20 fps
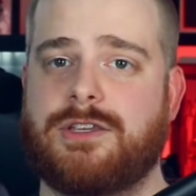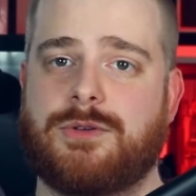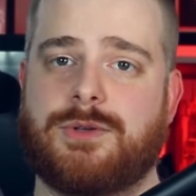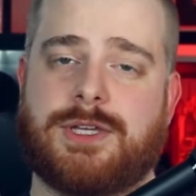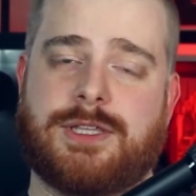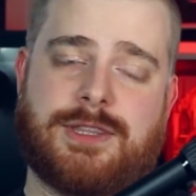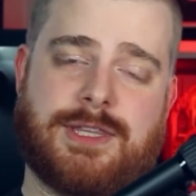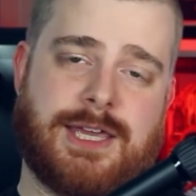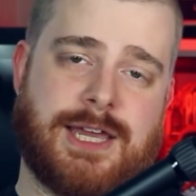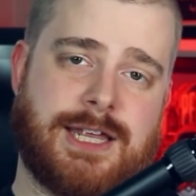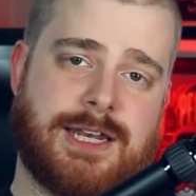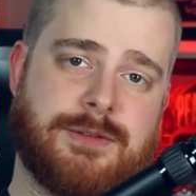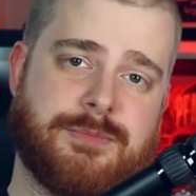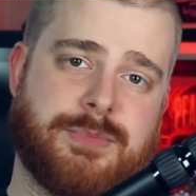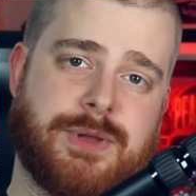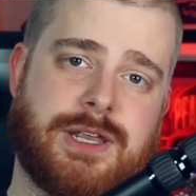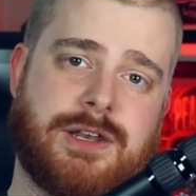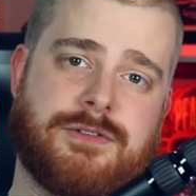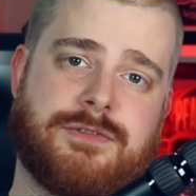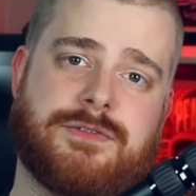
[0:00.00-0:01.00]
you get the added
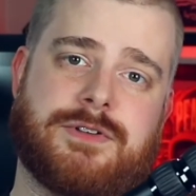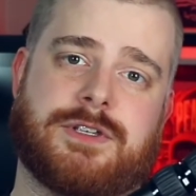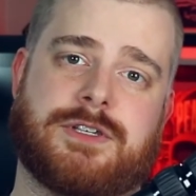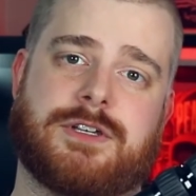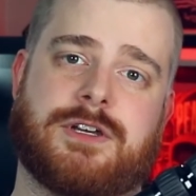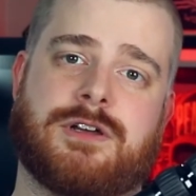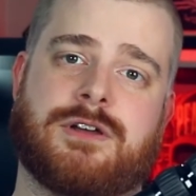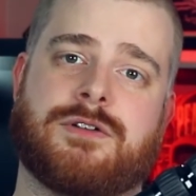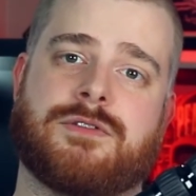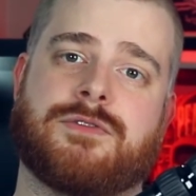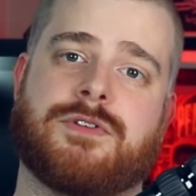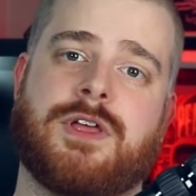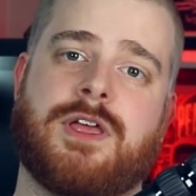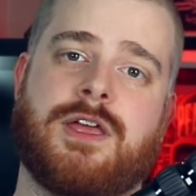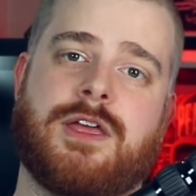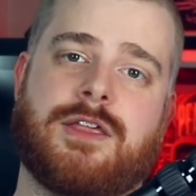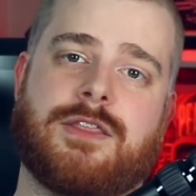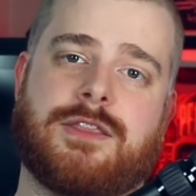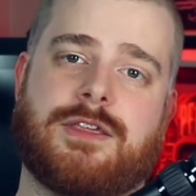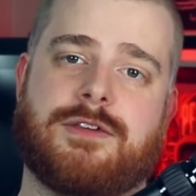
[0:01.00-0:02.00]
benefit of
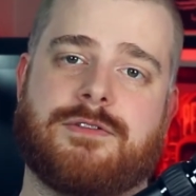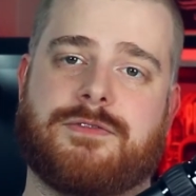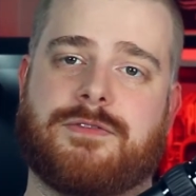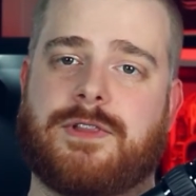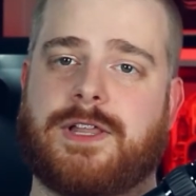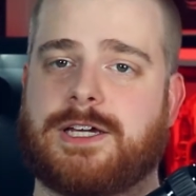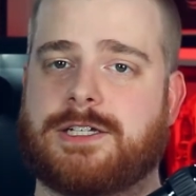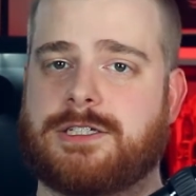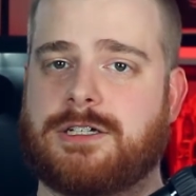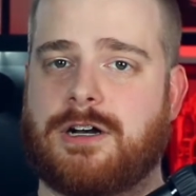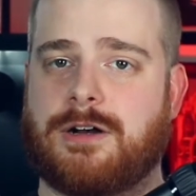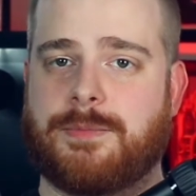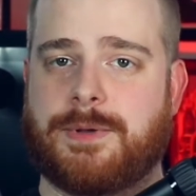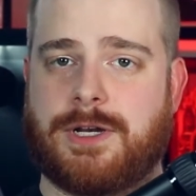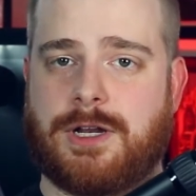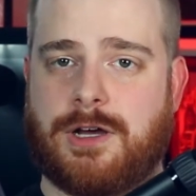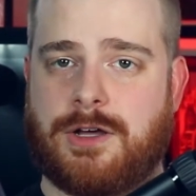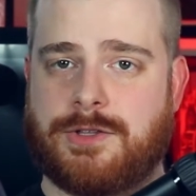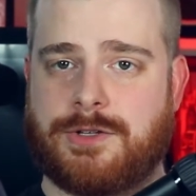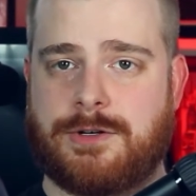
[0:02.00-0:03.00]
the flex arm and
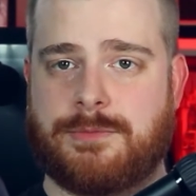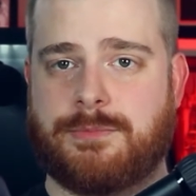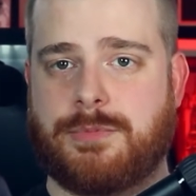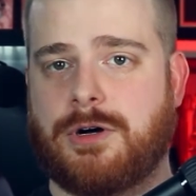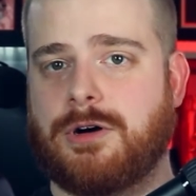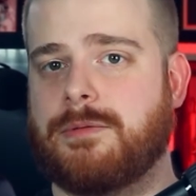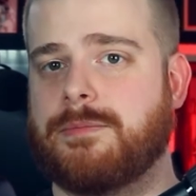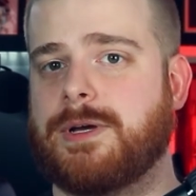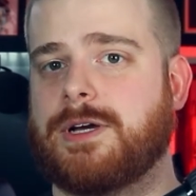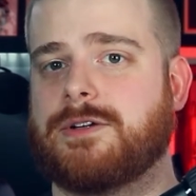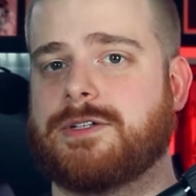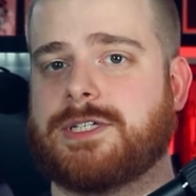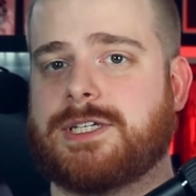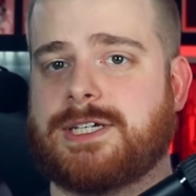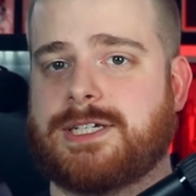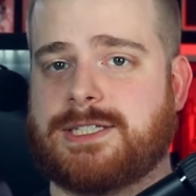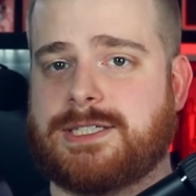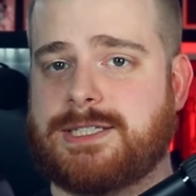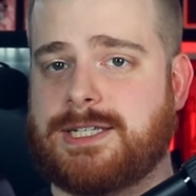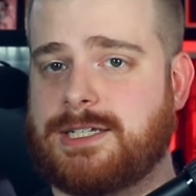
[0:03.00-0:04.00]
other ball mount
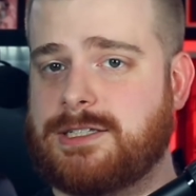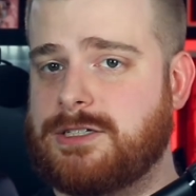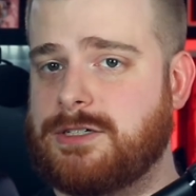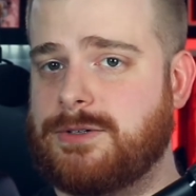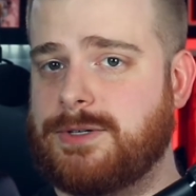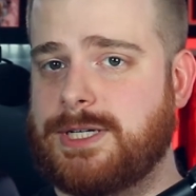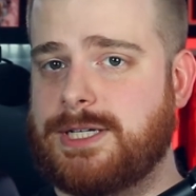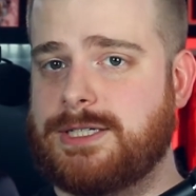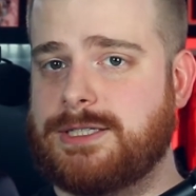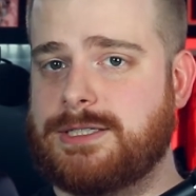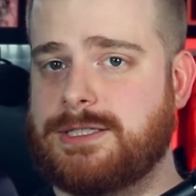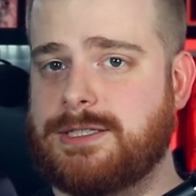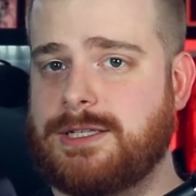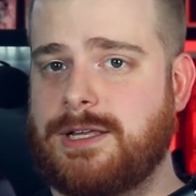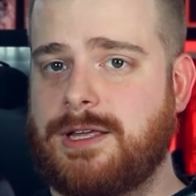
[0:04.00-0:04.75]
accessories.